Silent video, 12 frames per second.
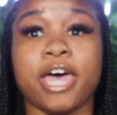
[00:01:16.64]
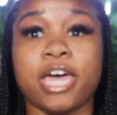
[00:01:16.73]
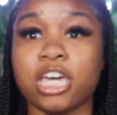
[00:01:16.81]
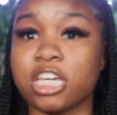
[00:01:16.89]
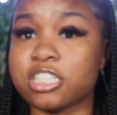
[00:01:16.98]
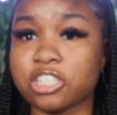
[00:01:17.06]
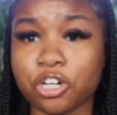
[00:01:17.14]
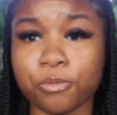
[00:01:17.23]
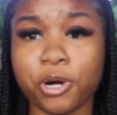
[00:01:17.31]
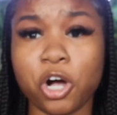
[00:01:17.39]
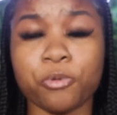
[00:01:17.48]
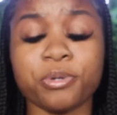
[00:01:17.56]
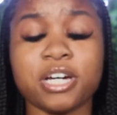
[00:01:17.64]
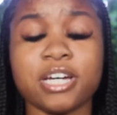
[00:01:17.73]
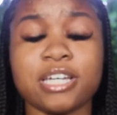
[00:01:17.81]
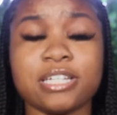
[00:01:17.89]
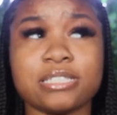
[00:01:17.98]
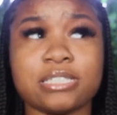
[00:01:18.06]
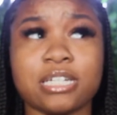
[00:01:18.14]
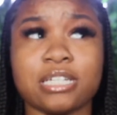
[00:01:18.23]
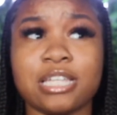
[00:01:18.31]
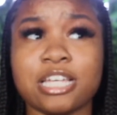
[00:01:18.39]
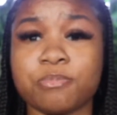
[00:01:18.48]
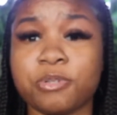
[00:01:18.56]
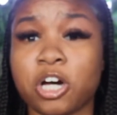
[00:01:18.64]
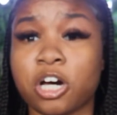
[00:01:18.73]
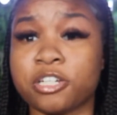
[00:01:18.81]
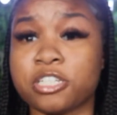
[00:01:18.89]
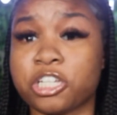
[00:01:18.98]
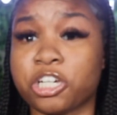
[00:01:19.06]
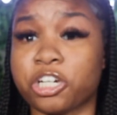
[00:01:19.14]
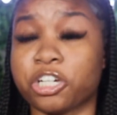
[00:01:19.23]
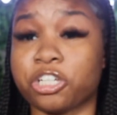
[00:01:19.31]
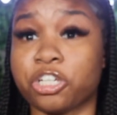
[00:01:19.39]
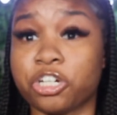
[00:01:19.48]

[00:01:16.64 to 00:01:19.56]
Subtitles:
He's still broke because, let's be honest here,